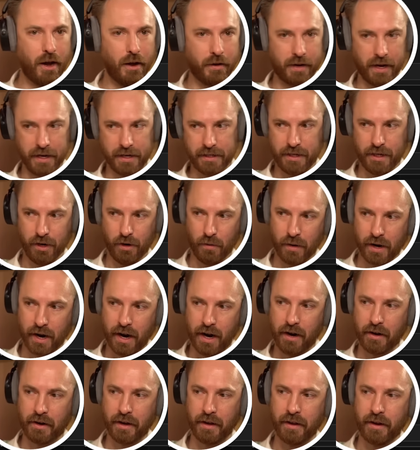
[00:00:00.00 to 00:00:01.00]
Okay, still when I
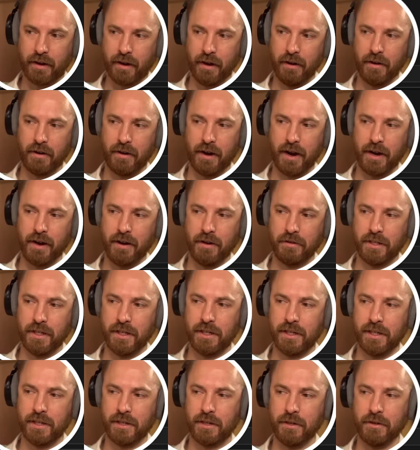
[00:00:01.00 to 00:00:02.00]
look at the code, I
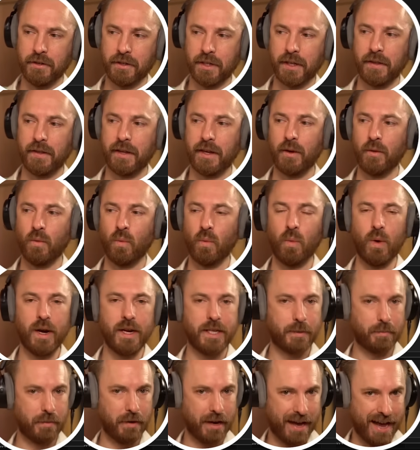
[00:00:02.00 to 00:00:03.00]
notice it's using the
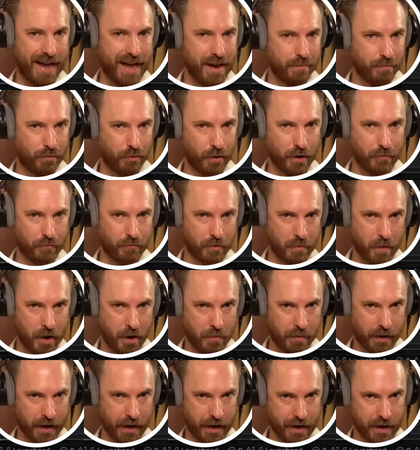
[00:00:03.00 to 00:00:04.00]
Whisper endpoint from
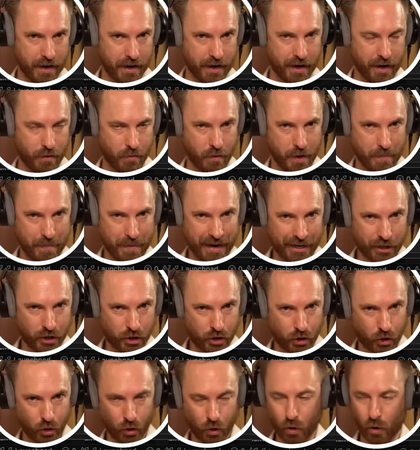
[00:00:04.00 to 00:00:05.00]
OpenAI. I want to make
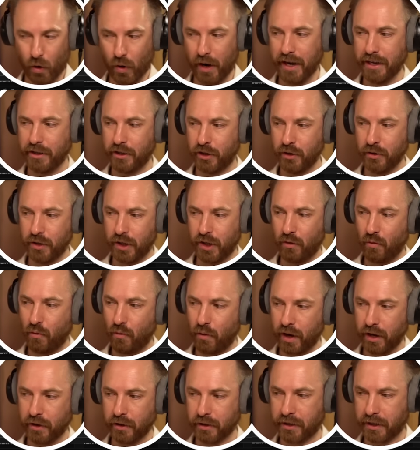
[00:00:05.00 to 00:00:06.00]
sure it's using
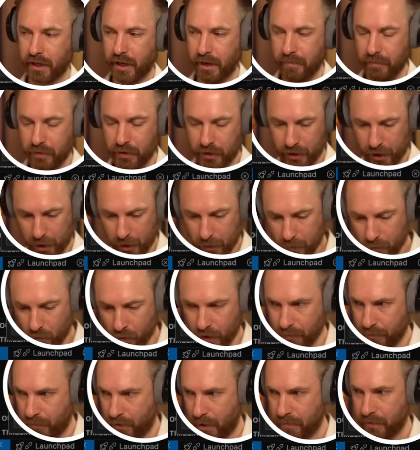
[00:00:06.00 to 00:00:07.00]
real time, so
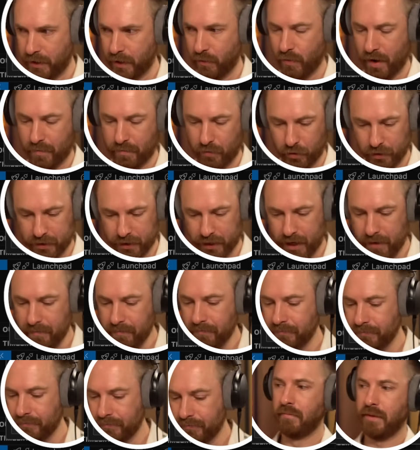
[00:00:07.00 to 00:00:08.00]
we'll prompt it one more time.
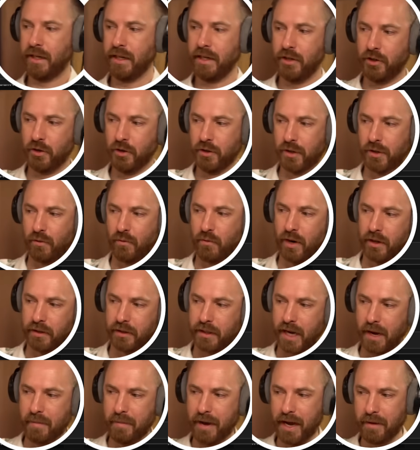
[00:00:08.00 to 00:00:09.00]
Please use the
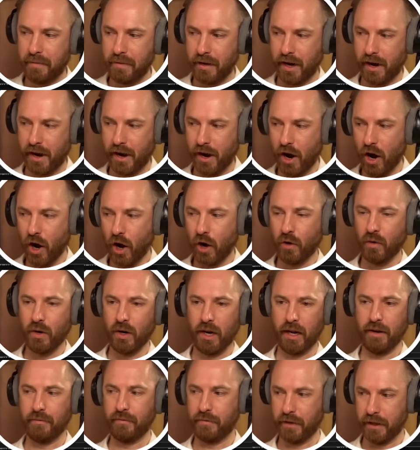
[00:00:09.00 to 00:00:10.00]
real-time API
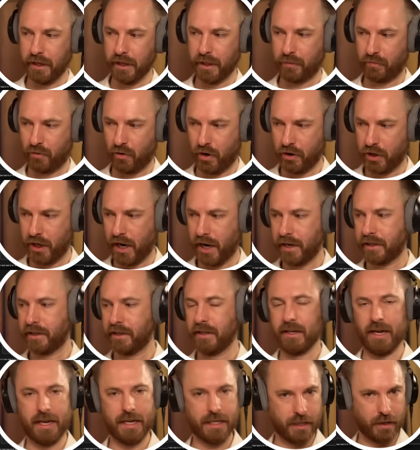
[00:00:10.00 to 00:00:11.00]
only for this project,
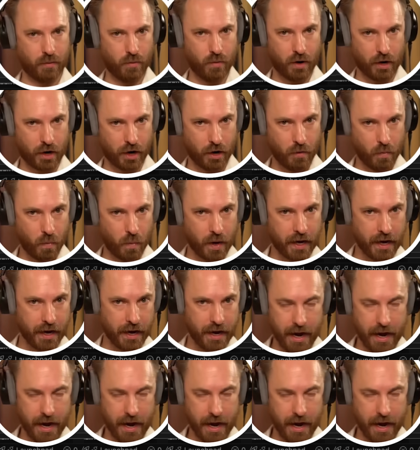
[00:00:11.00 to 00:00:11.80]
and let's see what code we get